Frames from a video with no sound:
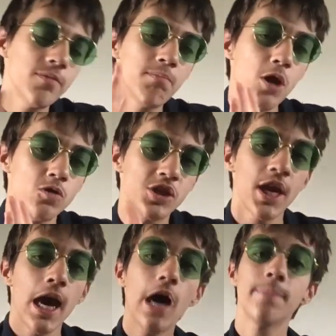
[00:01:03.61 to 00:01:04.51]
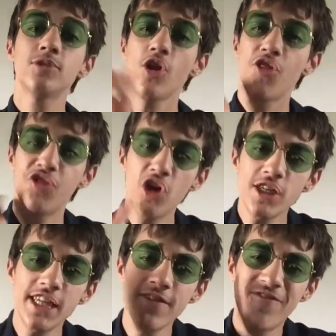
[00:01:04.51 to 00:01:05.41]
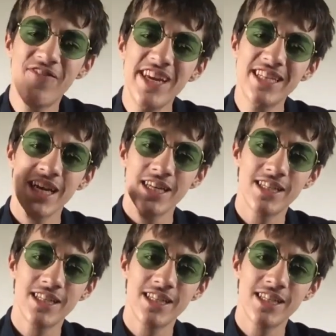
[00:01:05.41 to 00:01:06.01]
moats up to 30 feet